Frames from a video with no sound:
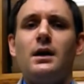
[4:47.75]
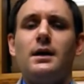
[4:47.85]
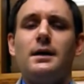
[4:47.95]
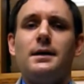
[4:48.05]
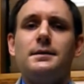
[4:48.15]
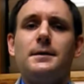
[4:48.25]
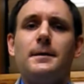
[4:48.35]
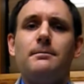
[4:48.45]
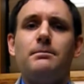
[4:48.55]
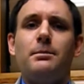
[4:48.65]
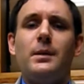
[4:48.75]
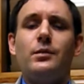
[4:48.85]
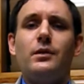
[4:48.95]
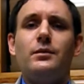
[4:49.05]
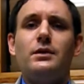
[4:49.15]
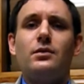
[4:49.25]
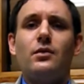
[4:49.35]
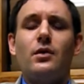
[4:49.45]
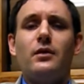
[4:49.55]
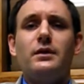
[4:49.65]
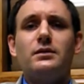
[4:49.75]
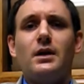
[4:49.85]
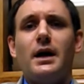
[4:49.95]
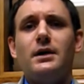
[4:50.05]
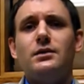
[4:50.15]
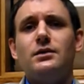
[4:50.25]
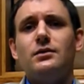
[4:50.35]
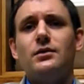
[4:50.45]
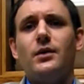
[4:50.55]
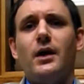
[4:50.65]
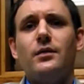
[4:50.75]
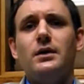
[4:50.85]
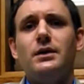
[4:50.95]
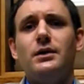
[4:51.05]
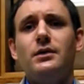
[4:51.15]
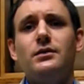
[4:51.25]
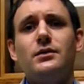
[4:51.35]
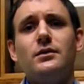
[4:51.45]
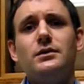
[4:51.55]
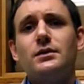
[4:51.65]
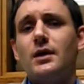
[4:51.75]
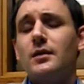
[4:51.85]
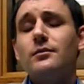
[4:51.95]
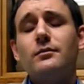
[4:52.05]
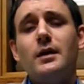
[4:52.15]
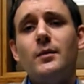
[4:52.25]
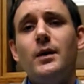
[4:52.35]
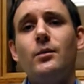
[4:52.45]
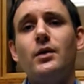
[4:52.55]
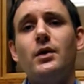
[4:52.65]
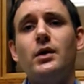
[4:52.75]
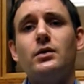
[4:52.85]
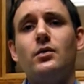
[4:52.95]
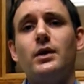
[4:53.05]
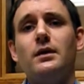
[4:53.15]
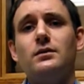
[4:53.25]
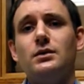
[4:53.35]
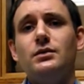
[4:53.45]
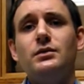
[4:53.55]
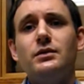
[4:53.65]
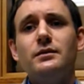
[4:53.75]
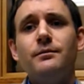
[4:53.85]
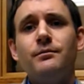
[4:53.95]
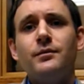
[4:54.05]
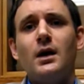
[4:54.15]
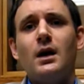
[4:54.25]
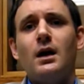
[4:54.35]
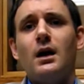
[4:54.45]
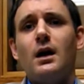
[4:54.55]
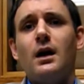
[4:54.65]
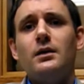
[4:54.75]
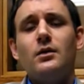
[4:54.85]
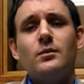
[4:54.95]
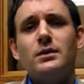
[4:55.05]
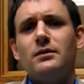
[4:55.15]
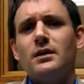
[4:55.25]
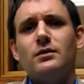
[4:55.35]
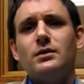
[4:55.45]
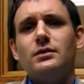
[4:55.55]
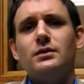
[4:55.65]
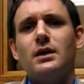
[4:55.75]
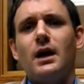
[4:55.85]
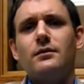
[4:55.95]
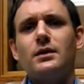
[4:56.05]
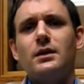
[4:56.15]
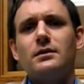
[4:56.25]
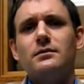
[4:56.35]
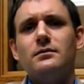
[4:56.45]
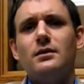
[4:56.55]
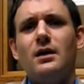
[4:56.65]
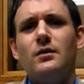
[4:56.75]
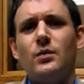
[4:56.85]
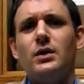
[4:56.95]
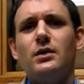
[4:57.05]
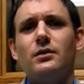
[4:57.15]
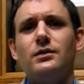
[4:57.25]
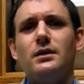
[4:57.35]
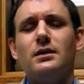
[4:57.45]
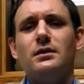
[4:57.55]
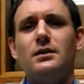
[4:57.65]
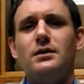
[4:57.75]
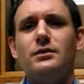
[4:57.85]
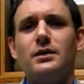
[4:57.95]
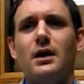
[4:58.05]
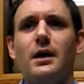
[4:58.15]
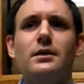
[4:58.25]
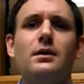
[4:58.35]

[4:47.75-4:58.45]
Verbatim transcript: And um, people have been told all these lies throughout the years, you know, just like many people here are told evolution uh, no one believes evolution in Africa, and everyone knows that, that there's a God.